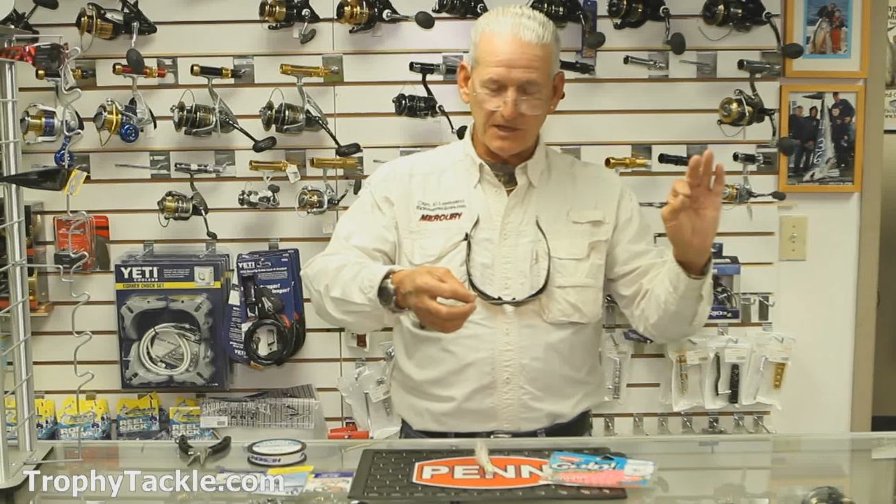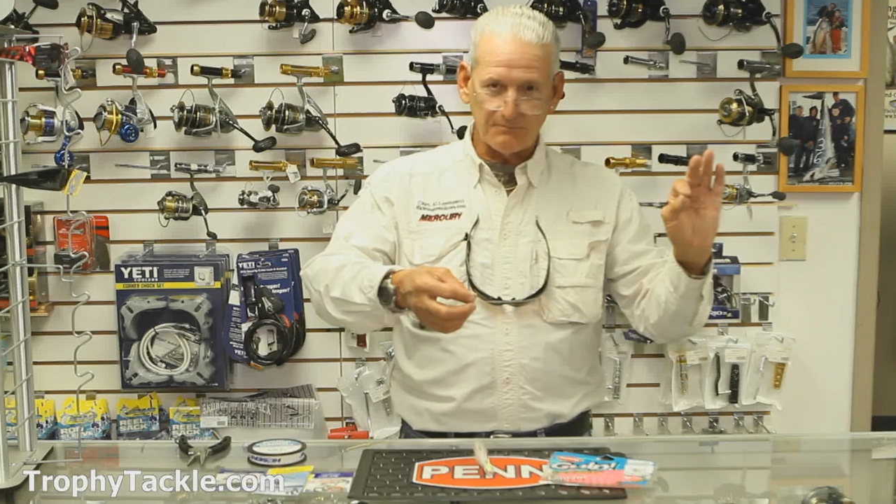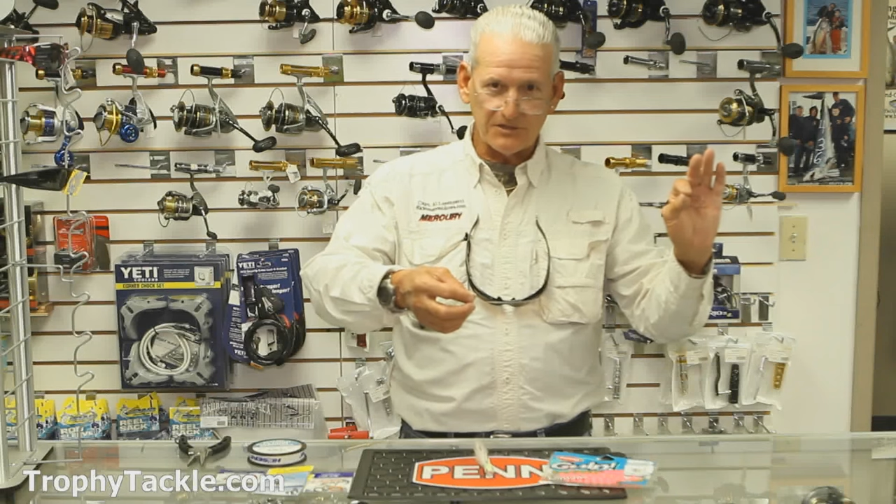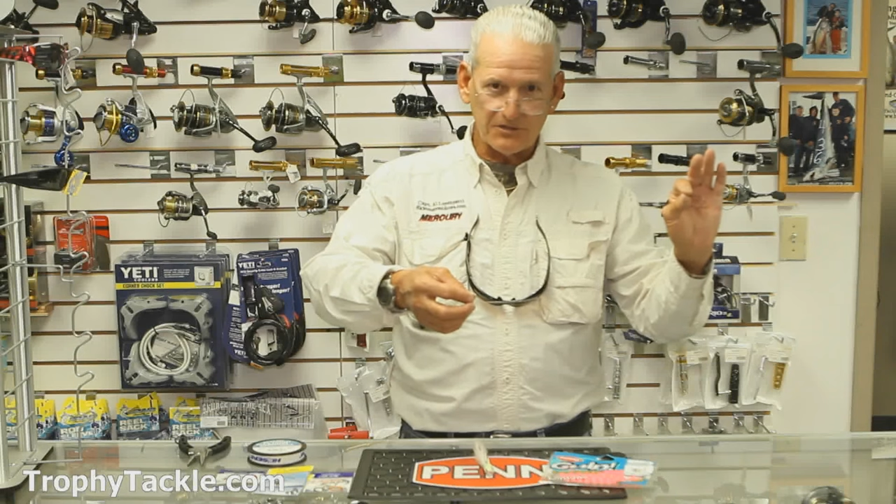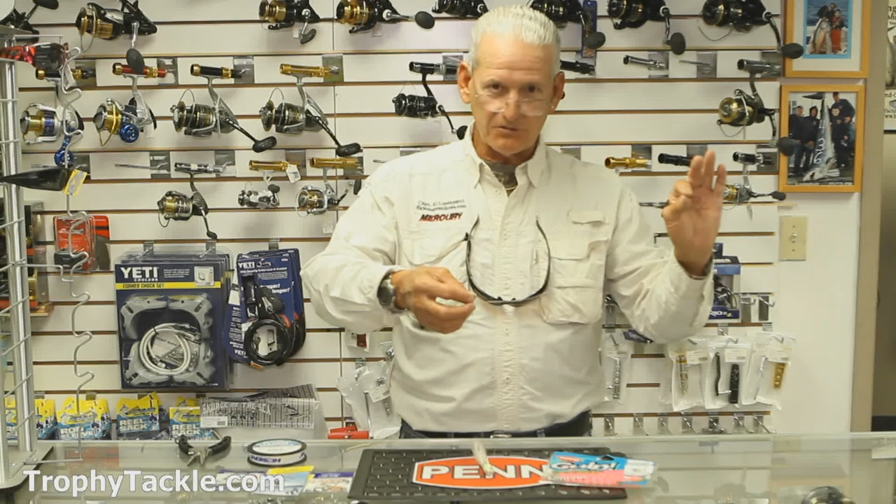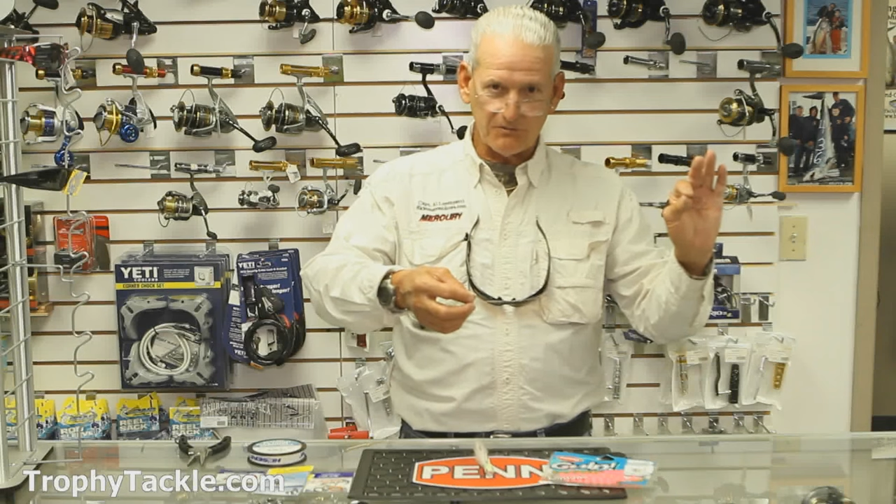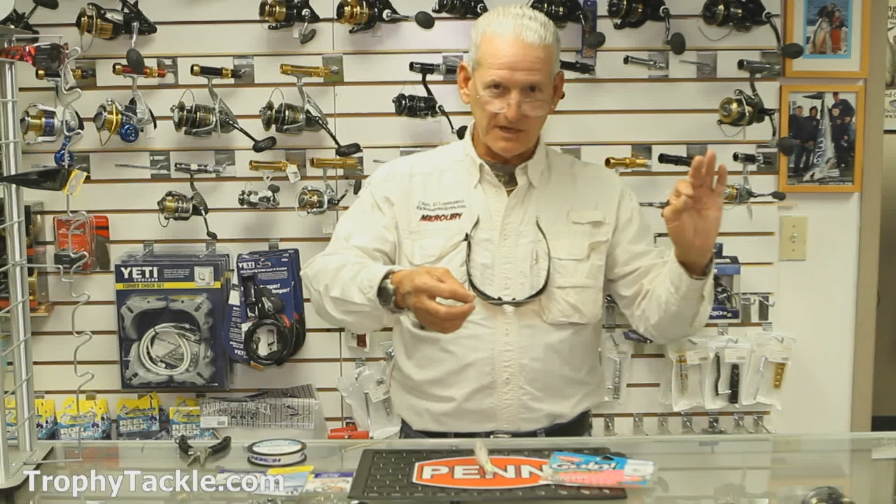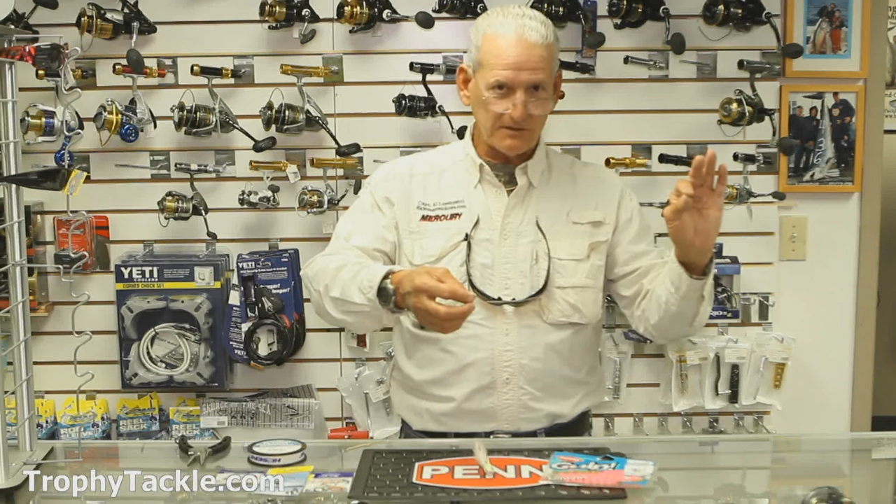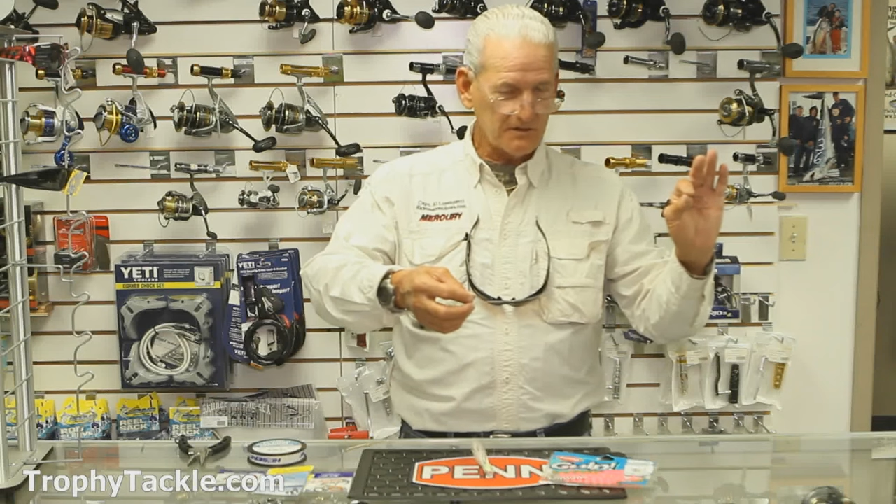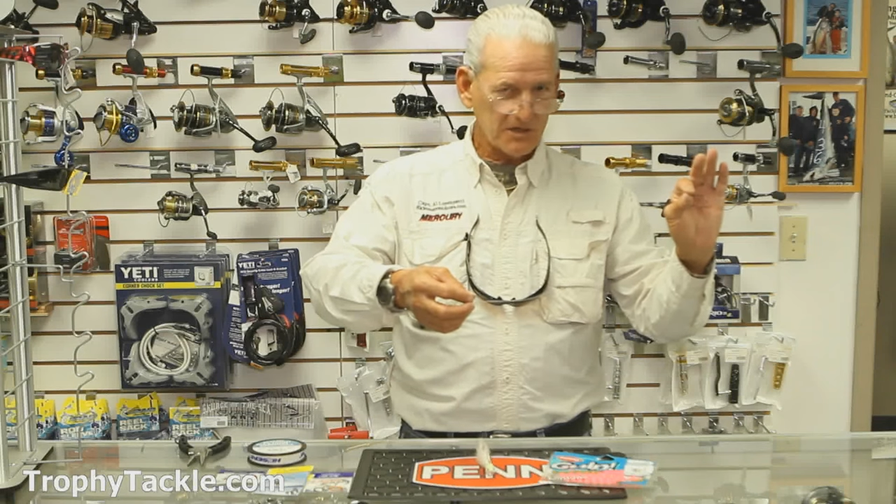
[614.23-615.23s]
tip is a
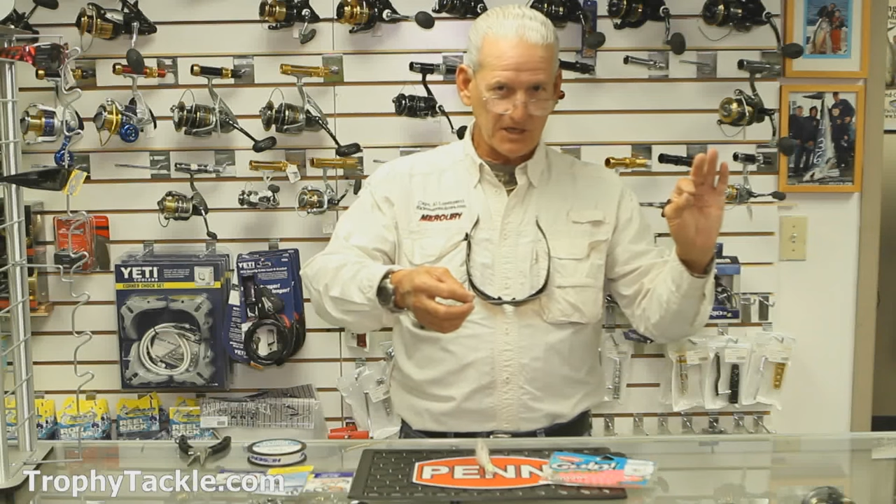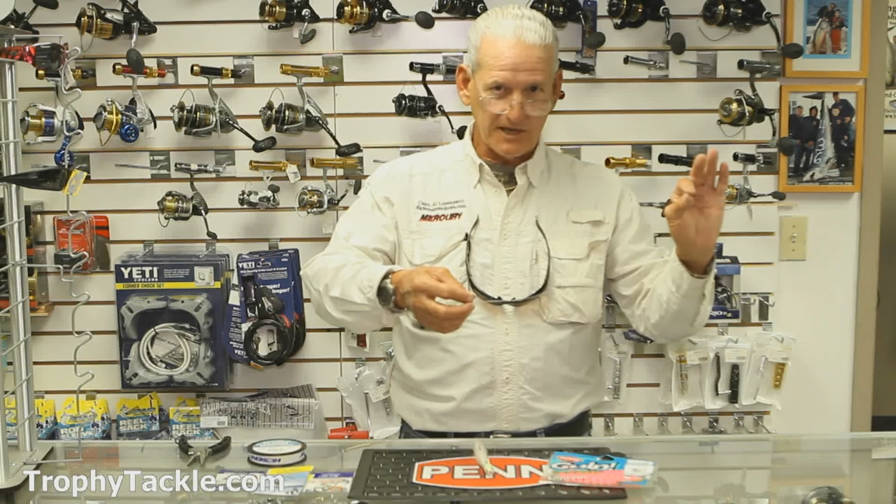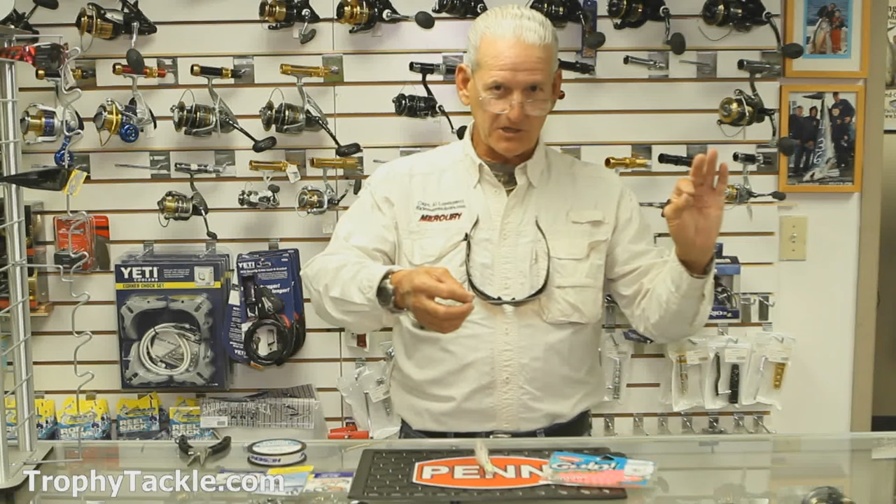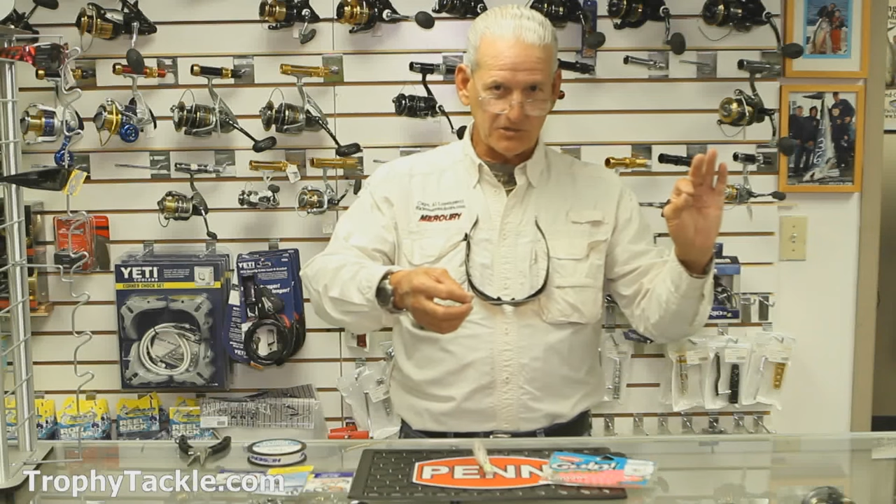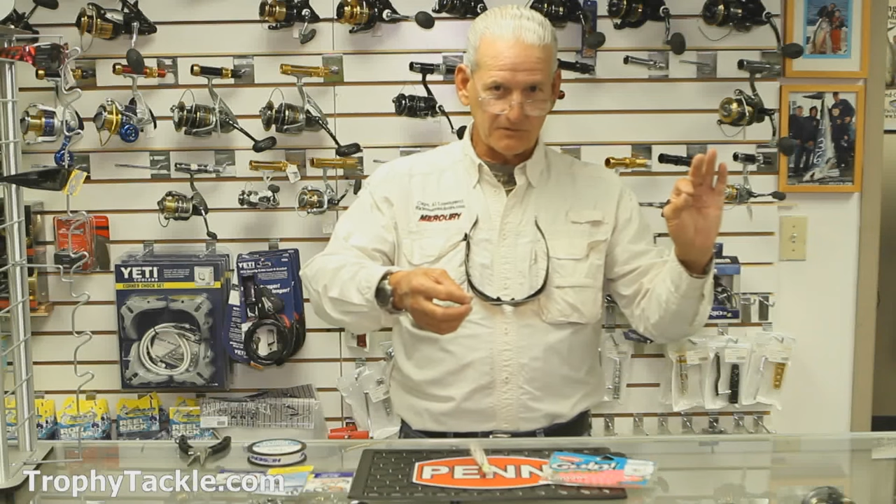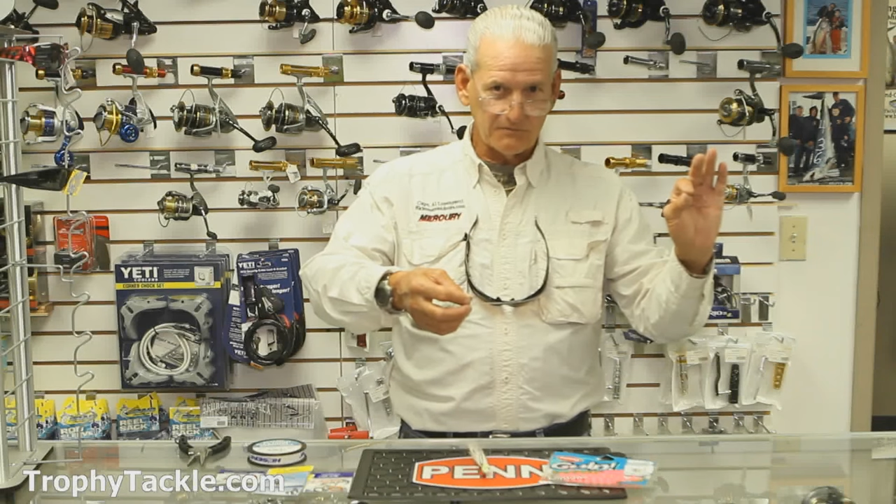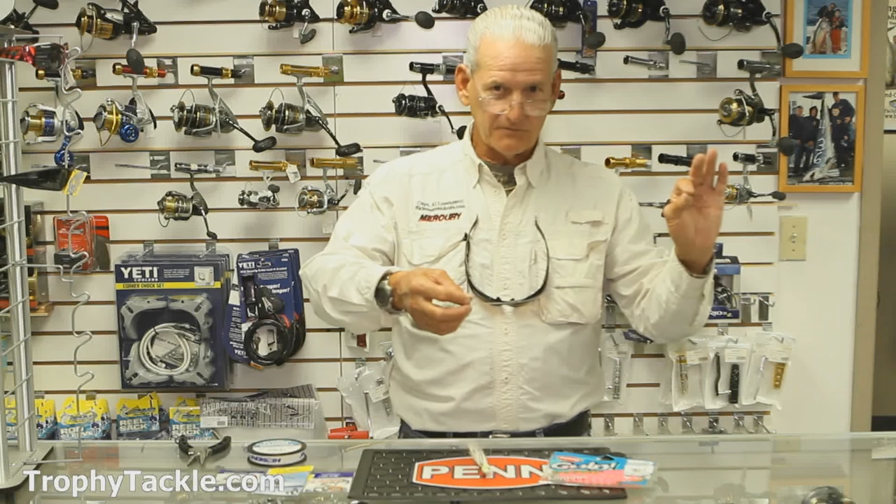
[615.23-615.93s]
direct connection,